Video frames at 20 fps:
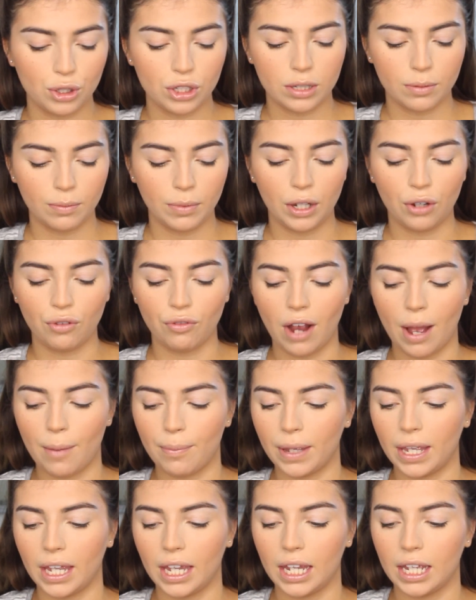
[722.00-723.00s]
just going to be
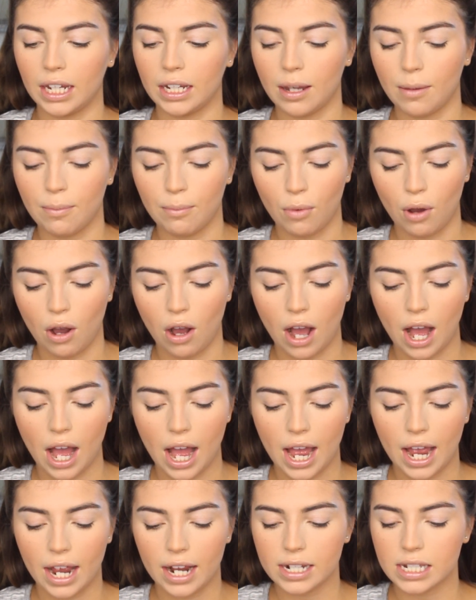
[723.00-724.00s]
grabbing
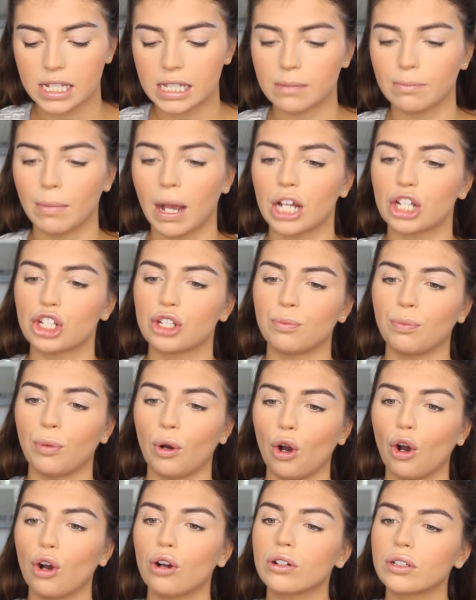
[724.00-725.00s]
my
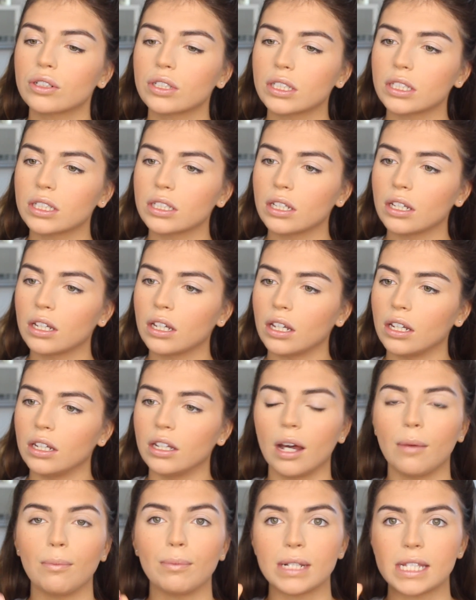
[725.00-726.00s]
Smashbox
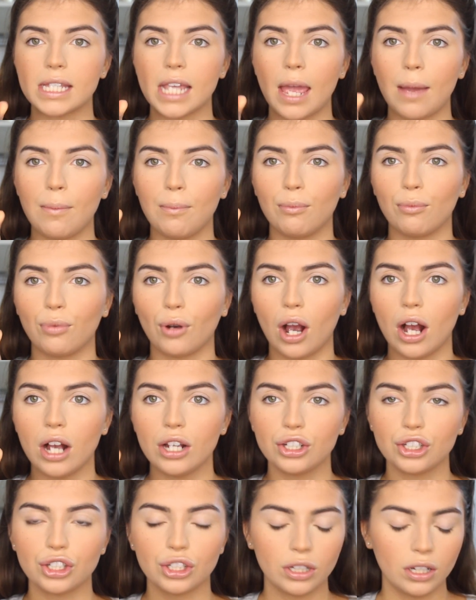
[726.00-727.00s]
number 10
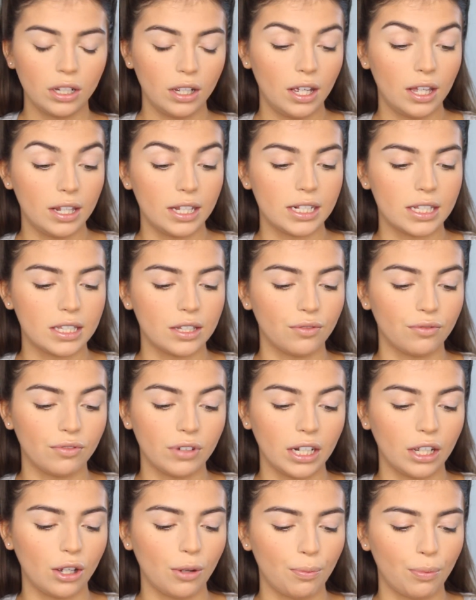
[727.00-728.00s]
brush. This is a
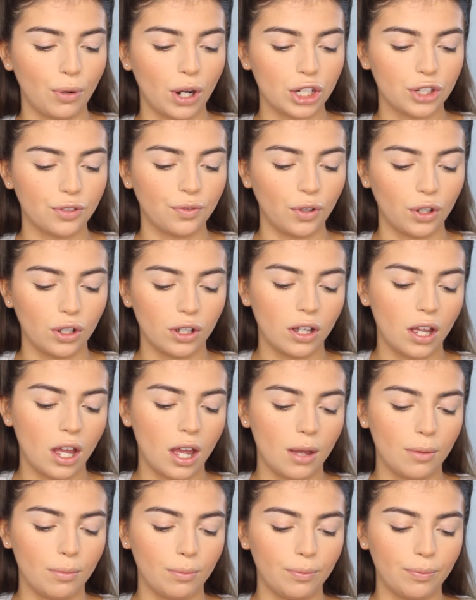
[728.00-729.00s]
really good brush for
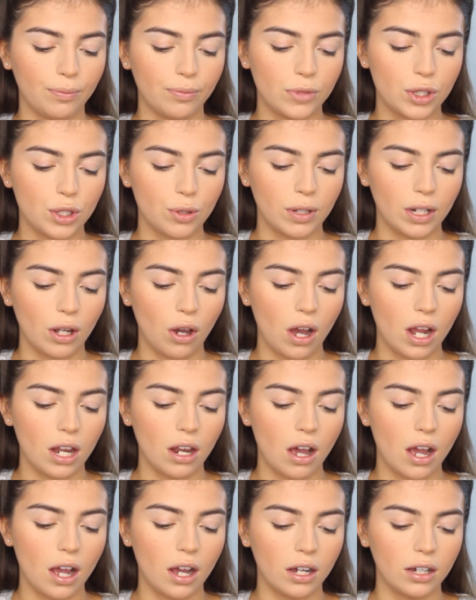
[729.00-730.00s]
doing
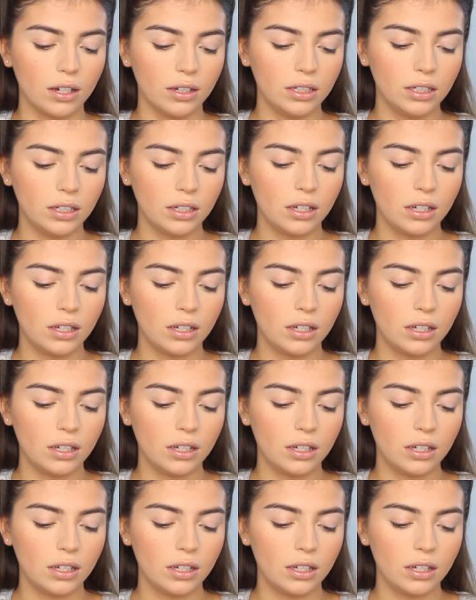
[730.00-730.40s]
highlighter.